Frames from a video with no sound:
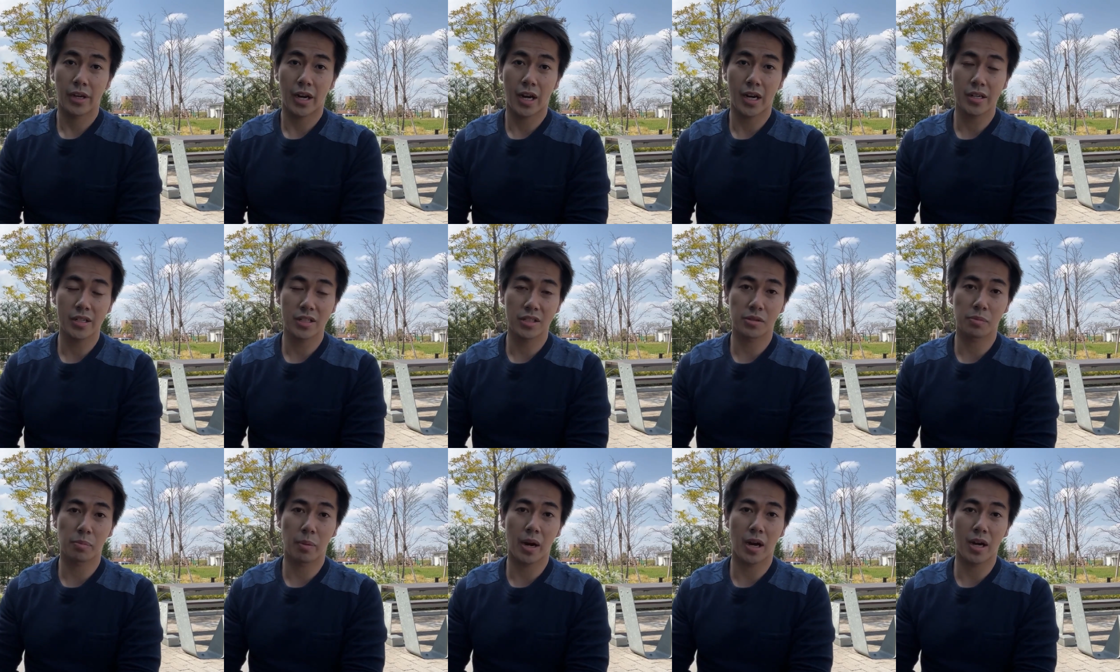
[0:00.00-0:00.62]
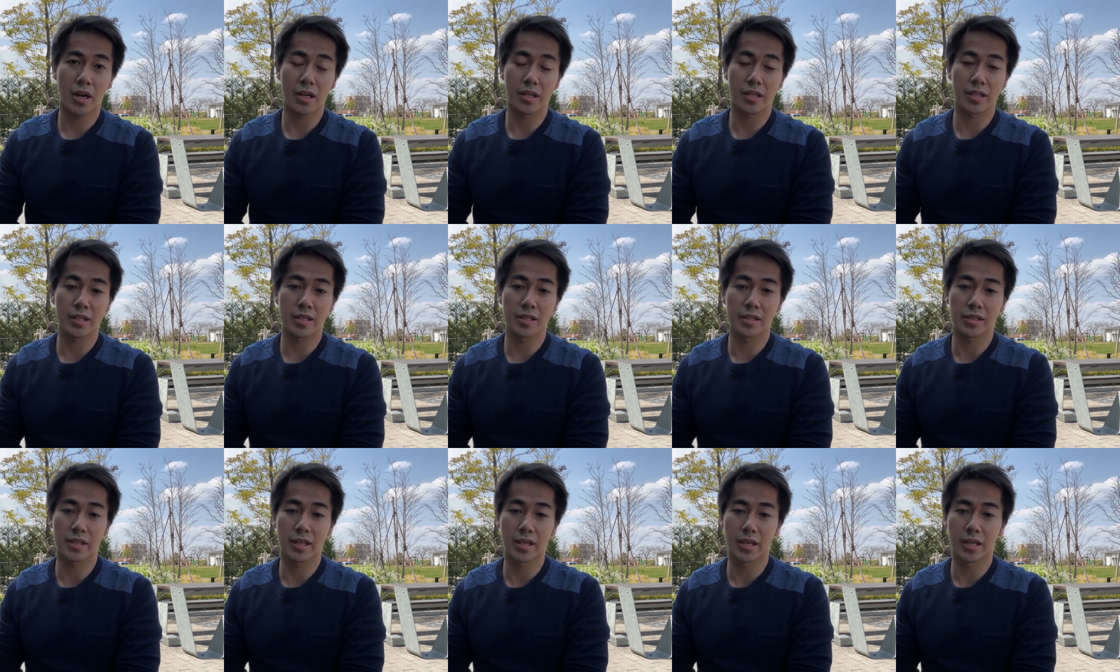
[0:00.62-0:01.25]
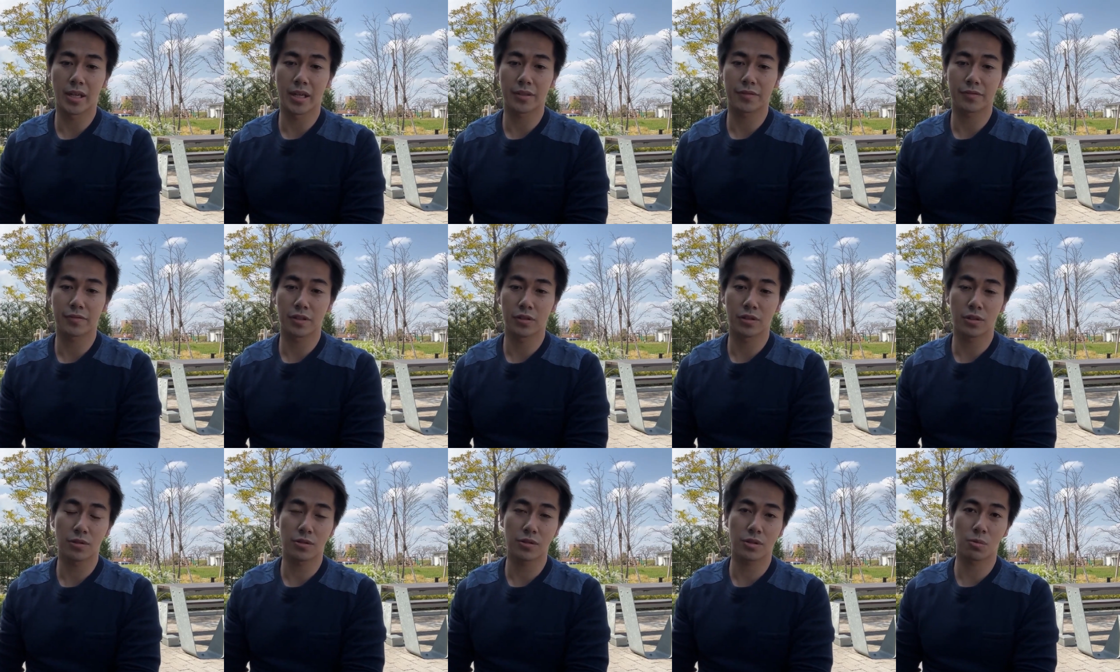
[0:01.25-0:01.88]
hardest part is that for
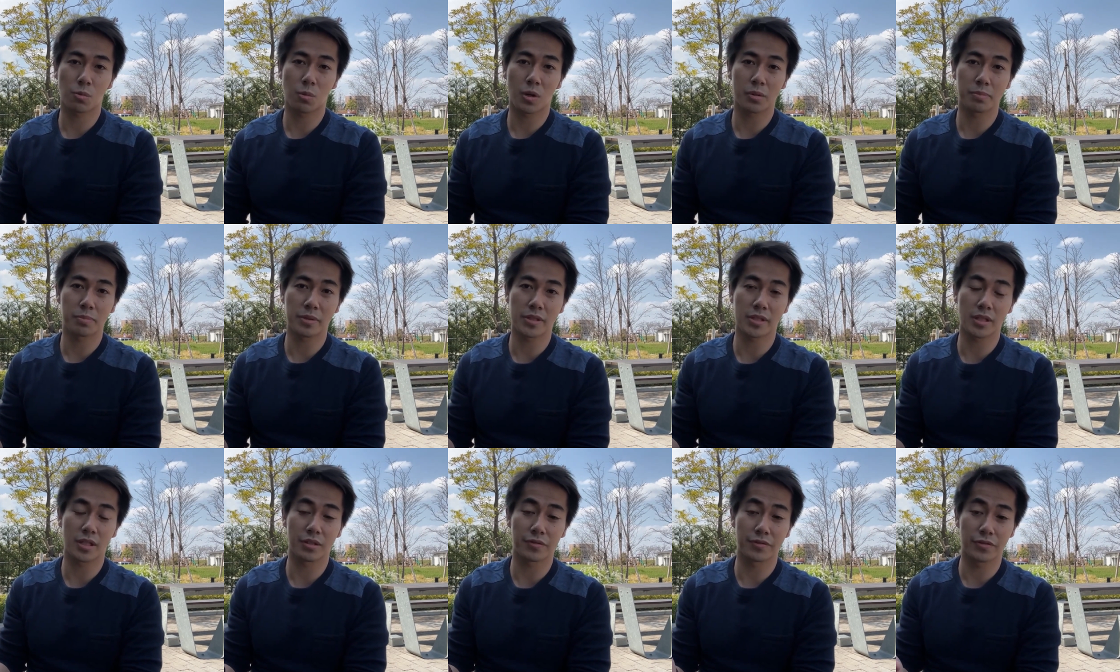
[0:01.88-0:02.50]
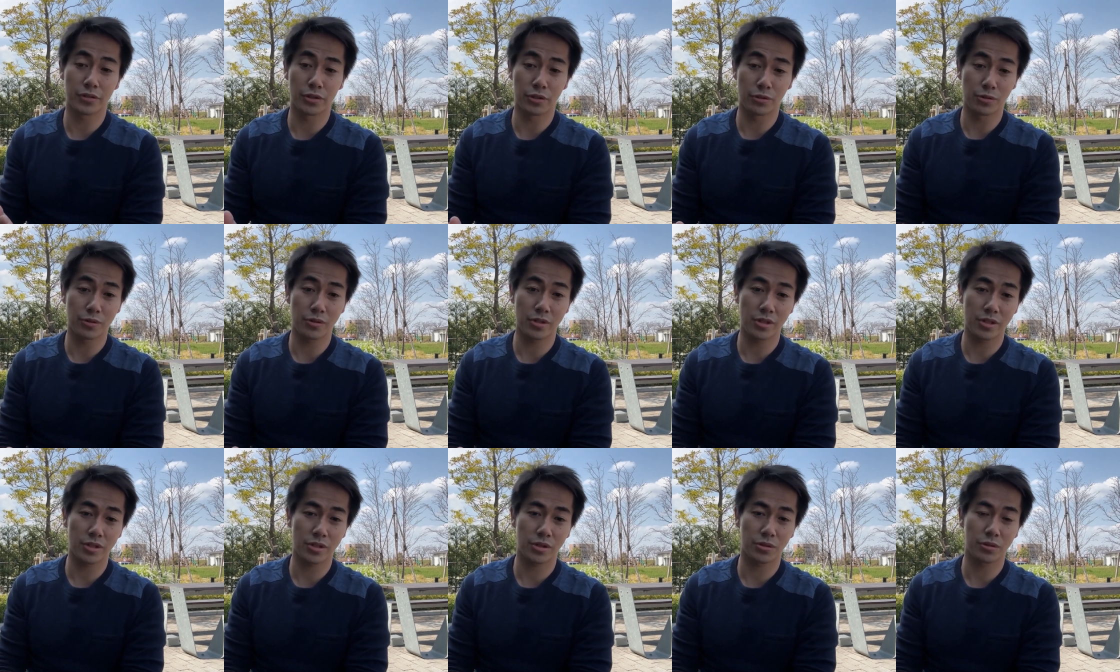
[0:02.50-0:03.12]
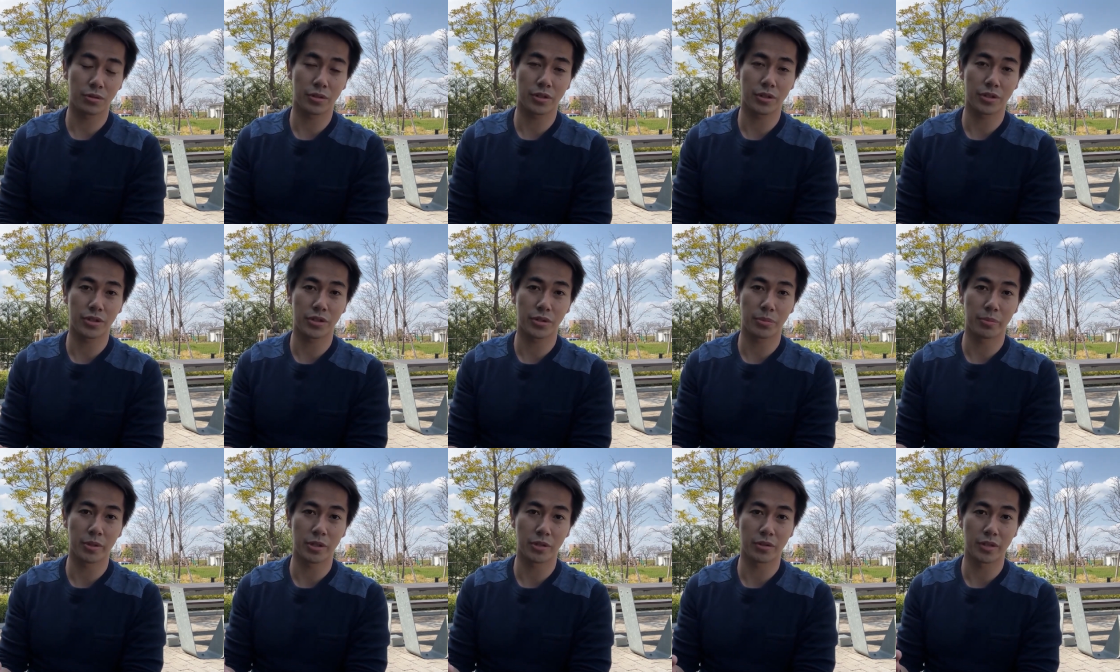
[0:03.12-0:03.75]
those 1% of users who
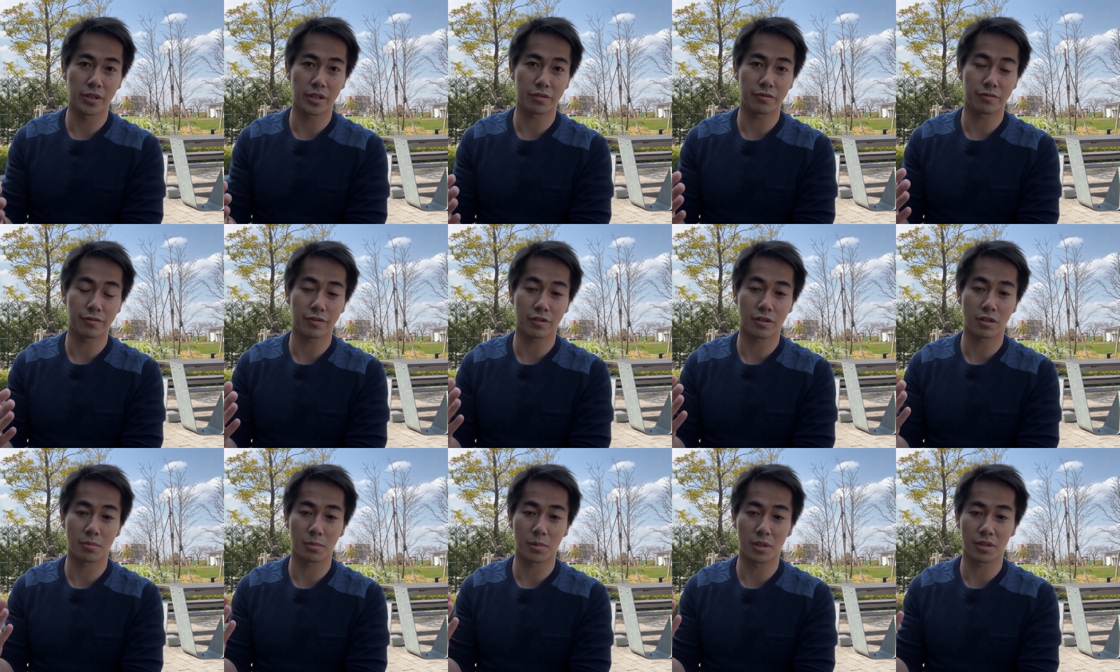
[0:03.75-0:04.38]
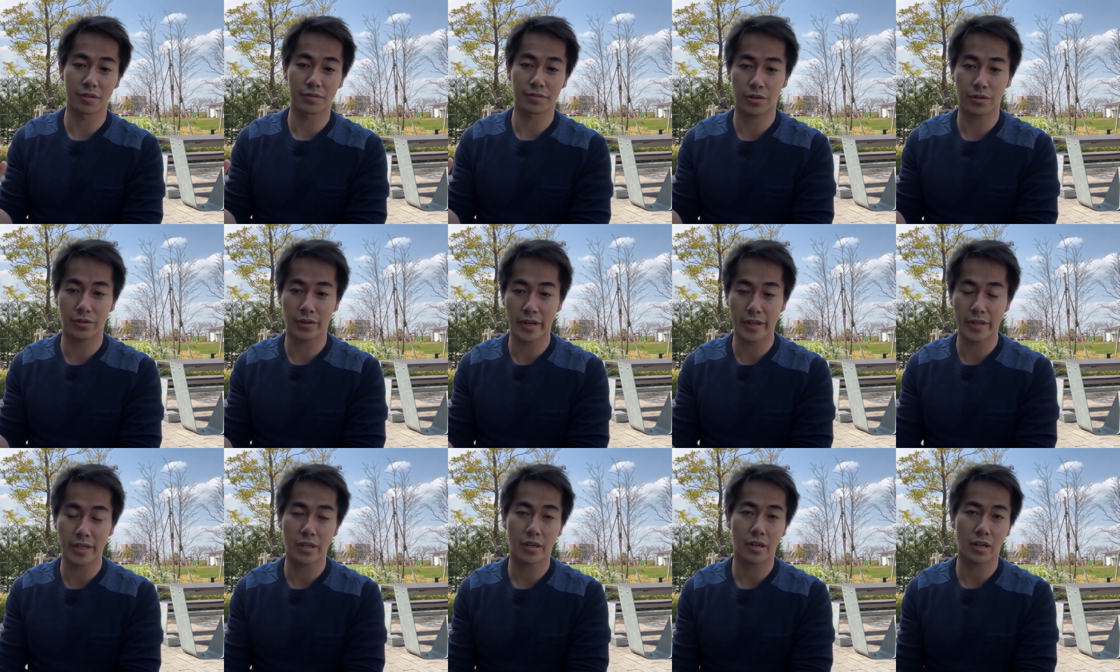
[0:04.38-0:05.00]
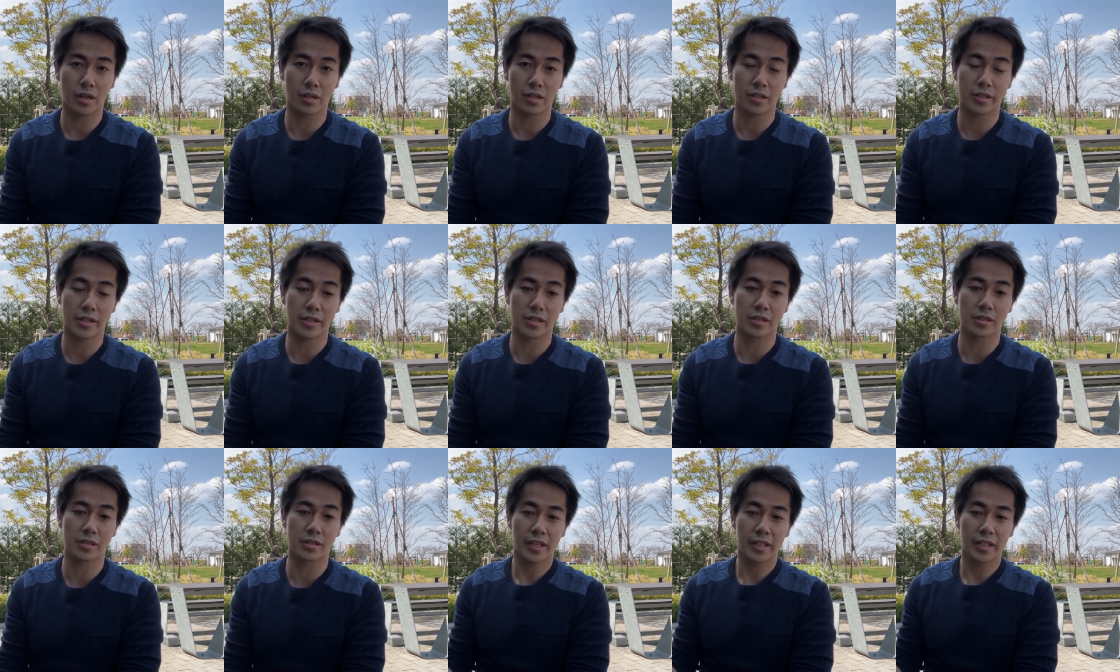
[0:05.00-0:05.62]
contribute in the form of creating
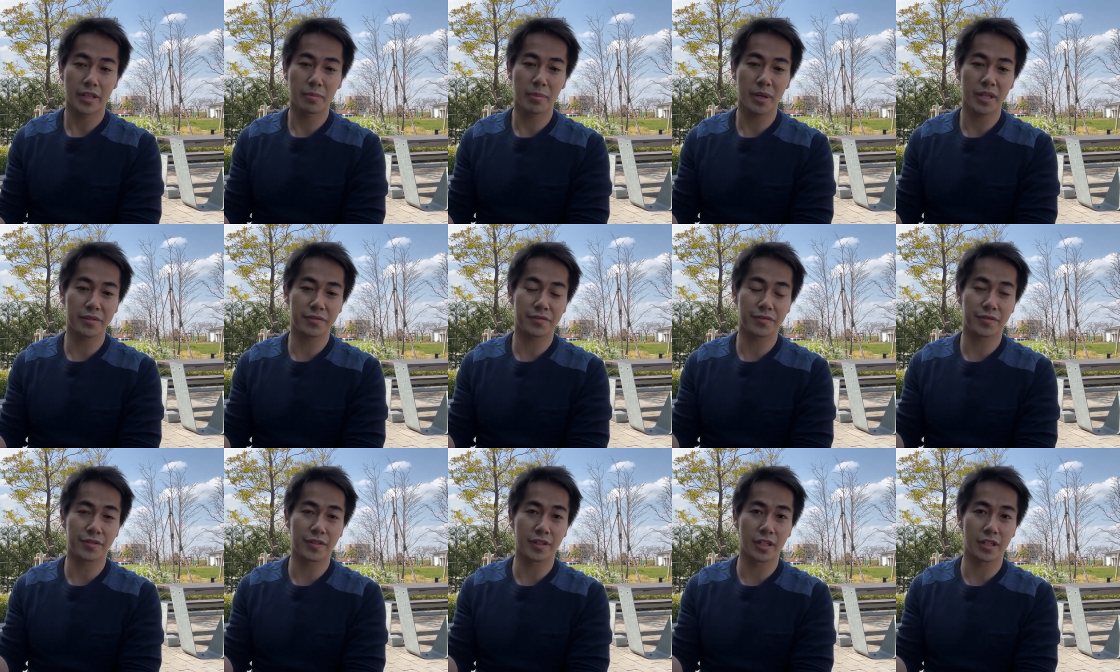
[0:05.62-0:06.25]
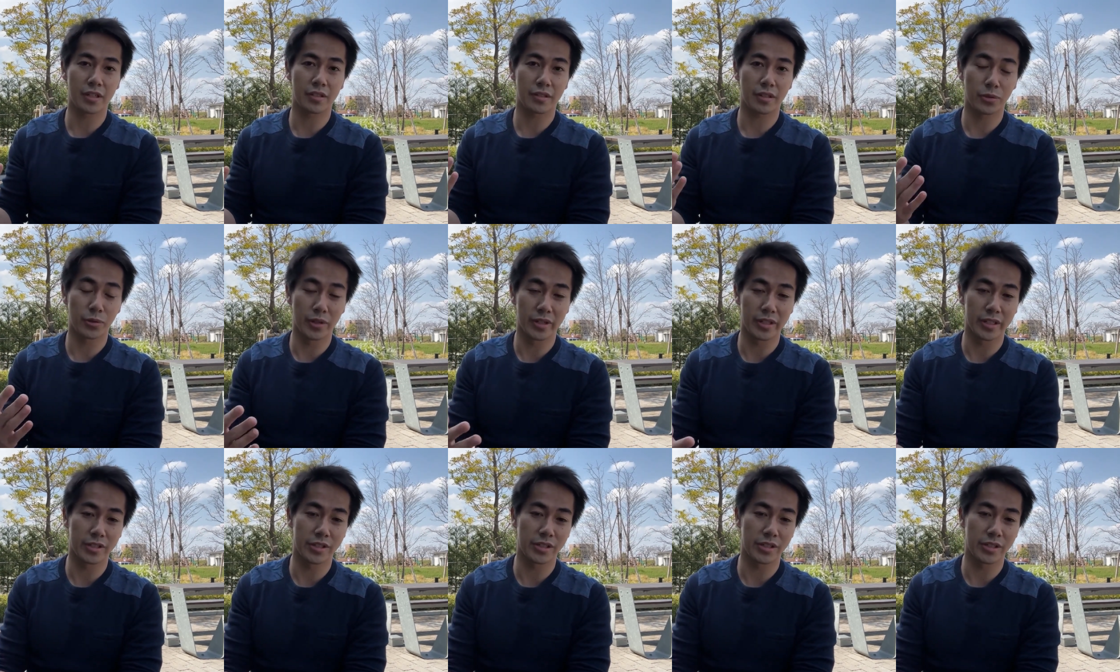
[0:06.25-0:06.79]
content, they might feel really